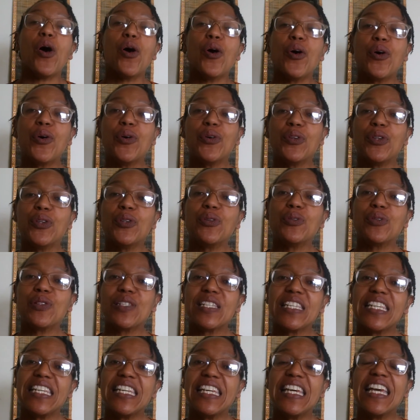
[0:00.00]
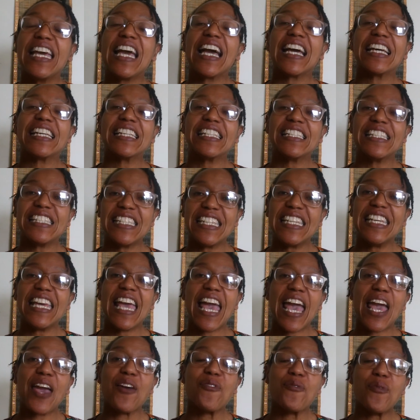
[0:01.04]
O U T D
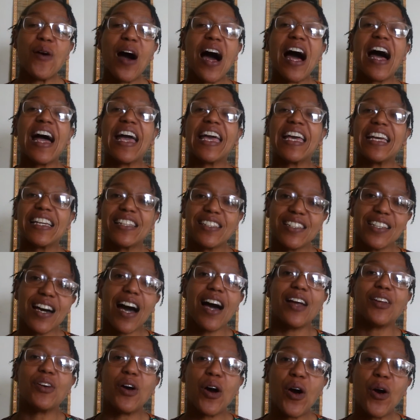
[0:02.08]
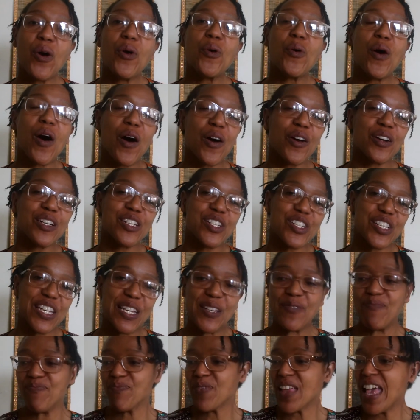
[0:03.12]
A Y dot O R
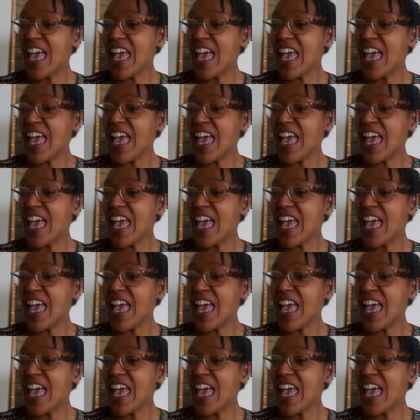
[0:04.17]
G.